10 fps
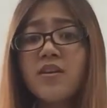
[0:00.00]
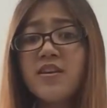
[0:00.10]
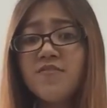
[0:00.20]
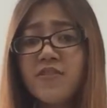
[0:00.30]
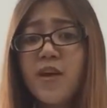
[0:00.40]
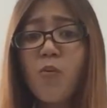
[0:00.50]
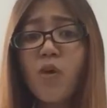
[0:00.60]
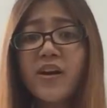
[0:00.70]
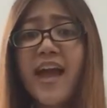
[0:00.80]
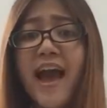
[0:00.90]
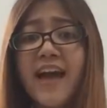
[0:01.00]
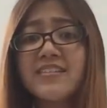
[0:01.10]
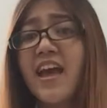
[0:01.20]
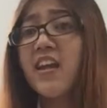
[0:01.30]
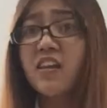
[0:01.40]
if they work hard
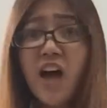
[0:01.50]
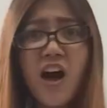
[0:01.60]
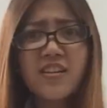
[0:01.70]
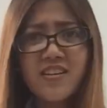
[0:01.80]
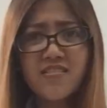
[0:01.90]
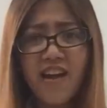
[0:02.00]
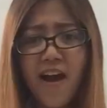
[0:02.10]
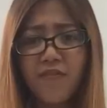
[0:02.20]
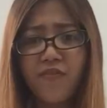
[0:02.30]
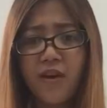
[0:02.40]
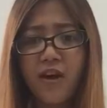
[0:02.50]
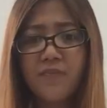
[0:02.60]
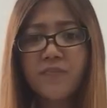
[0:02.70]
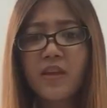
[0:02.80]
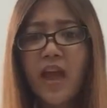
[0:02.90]
and long enough.
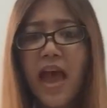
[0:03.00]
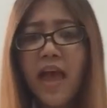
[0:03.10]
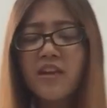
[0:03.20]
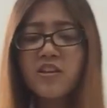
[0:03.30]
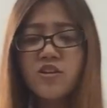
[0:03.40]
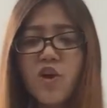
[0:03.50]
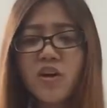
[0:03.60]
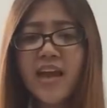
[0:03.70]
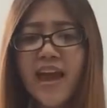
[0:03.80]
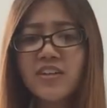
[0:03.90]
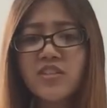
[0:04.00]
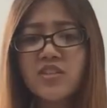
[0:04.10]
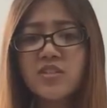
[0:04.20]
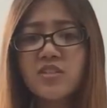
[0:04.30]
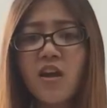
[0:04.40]
In
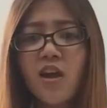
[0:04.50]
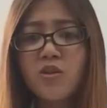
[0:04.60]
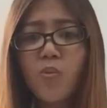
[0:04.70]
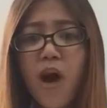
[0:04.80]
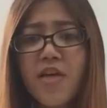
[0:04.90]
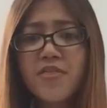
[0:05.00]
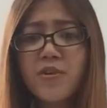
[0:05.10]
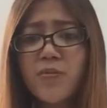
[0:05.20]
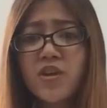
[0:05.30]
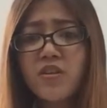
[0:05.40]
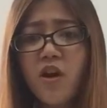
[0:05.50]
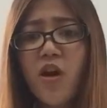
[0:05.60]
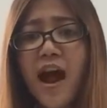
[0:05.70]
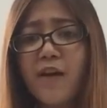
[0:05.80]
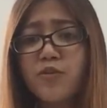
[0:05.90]
education, the one thing we
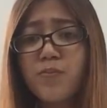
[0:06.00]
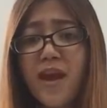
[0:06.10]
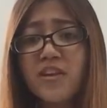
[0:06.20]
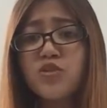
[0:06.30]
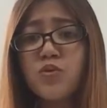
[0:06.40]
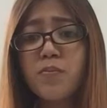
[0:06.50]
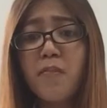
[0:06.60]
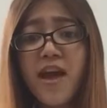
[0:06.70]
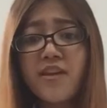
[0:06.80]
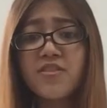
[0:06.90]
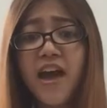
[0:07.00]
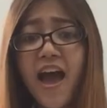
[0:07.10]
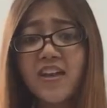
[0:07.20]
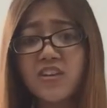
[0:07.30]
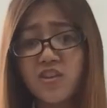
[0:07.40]
know how to measure best
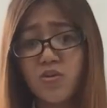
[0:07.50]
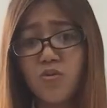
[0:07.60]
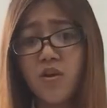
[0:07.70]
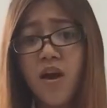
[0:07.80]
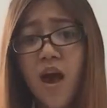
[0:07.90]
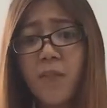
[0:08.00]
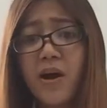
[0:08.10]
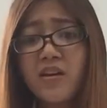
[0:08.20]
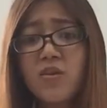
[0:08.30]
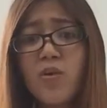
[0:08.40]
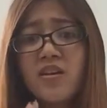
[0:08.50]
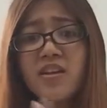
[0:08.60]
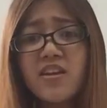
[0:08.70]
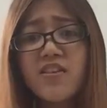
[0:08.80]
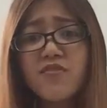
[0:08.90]
IQ, but even
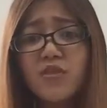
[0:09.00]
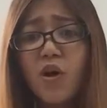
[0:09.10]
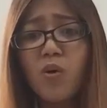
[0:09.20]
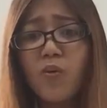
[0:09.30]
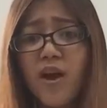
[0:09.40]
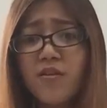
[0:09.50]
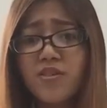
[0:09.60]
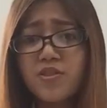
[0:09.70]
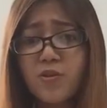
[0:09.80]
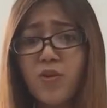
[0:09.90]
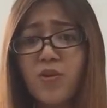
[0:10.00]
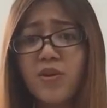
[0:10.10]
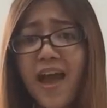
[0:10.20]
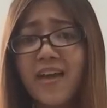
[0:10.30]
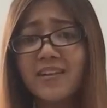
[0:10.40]
if no well in school
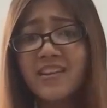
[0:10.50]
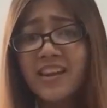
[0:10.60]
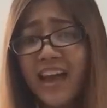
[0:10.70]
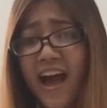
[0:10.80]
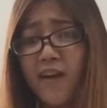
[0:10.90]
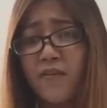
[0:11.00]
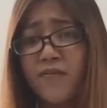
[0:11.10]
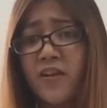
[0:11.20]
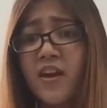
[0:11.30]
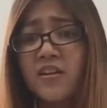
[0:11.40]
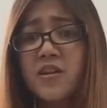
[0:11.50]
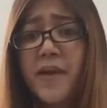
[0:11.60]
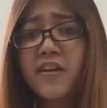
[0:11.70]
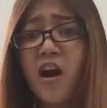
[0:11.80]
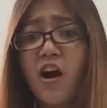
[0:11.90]
and in life,
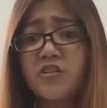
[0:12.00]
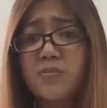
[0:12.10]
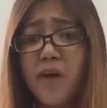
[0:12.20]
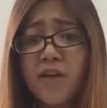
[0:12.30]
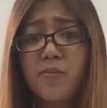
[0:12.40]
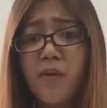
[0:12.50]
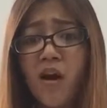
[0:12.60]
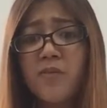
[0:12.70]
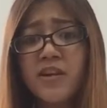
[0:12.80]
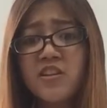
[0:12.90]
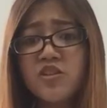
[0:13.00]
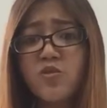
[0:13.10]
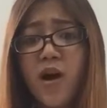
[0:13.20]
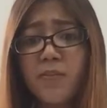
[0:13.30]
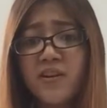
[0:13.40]
depend on smart more money
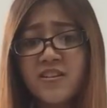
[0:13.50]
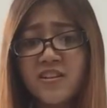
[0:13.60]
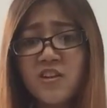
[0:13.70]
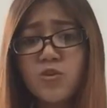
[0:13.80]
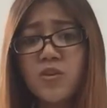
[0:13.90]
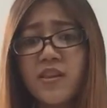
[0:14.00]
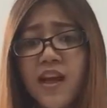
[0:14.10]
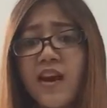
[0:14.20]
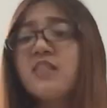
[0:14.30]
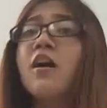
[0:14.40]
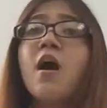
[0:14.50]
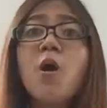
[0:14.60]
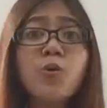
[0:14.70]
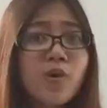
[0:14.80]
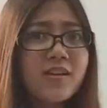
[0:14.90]
your ability to learn
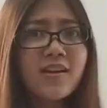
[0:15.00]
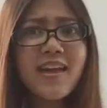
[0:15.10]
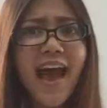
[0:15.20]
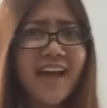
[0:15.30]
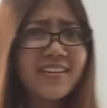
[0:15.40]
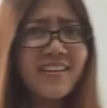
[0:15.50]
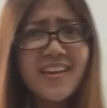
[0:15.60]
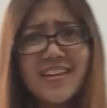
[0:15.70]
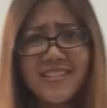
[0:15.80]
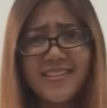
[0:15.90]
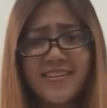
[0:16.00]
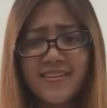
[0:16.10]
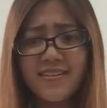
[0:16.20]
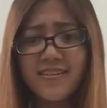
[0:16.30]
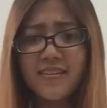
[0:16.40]
quickly and
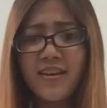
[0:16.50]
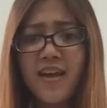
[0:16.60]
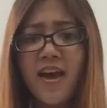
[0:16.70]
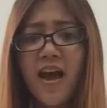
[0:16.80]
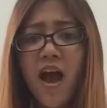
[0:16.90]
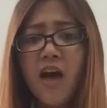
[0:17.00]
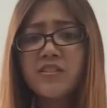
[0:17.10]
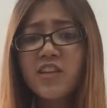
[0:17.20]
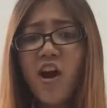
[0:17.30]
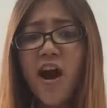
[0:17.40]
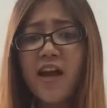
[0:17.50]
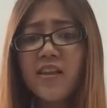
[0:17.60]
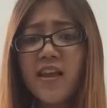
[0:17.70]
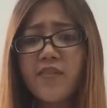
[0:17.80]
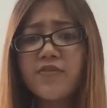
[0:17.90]
easier. So I
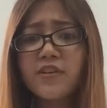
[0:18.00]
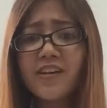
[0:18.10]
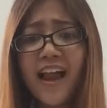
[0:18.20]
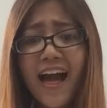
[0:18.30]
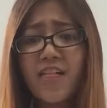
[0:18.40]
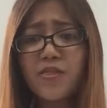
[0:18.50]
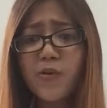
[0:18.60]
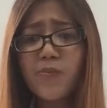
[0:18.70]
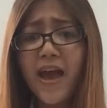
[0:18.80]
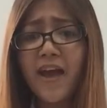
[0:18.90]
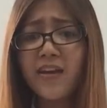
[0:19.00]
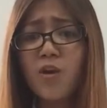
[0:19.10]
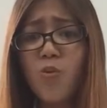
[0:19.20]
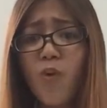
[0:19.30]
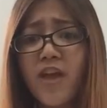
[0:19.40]
left the classroom and
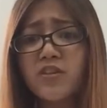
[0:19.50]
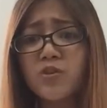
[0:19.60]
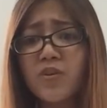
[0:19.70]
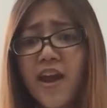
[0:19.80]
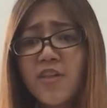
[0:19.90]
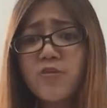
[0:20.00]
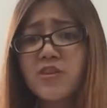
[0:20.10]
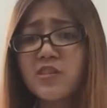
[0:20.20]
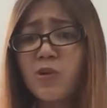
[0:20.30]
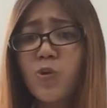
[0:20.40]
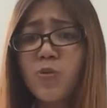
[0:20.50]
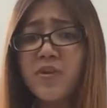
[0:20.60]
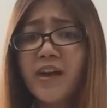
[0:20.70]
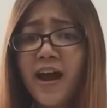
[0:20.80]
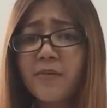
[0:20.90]
I went to graduate school,
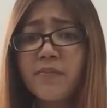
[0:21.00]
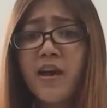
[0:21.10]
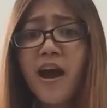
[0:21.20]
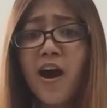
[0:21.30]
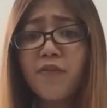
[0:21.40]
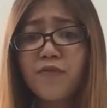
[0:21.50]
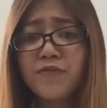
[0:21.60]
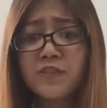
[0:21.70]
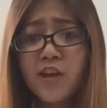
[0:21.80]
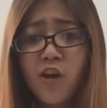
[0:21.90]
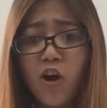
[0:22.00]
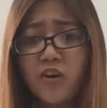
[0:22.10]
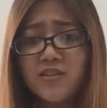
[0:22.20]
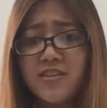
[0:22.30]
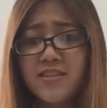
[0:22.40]
become a
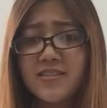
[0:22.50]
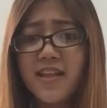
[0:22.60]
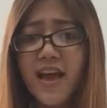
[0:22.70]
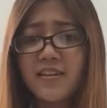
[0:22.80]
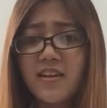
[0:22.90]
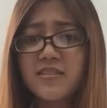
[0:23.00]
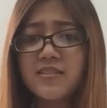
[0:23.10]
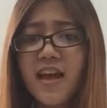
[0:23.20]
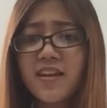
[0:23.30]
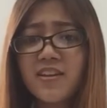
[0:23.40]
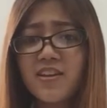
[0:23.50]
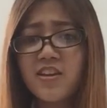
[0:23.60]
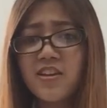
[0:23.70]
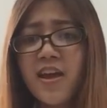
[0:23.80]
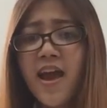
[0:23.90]
psychology
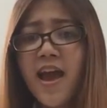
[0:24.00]
studying